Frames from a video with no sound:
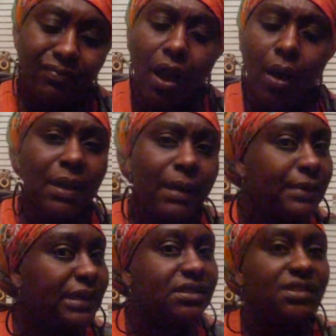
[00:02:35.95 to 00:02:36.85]
all my
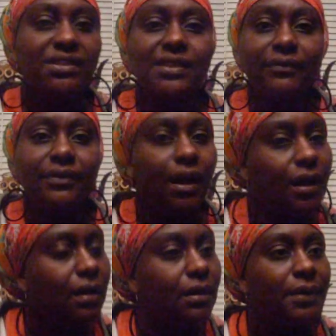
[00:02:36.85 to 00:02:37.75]
messages have
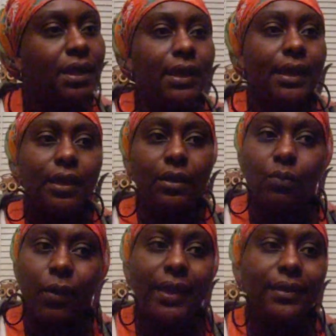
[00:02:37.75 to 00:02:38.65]
come in a
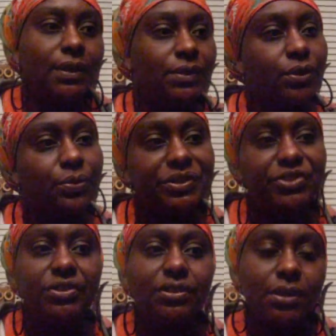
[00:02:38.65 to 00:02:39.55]
way that the
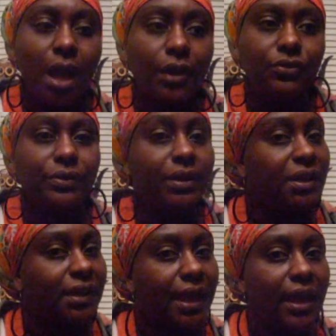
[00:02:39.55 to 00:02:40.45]
Christian doctrine and
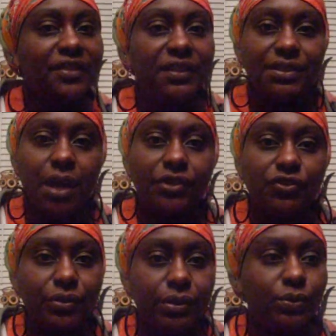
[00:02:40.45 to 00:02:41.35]
the Catholic
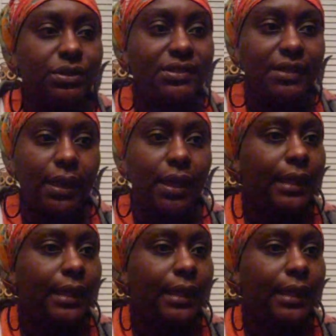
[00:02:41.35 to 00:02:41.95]
doctrine would say,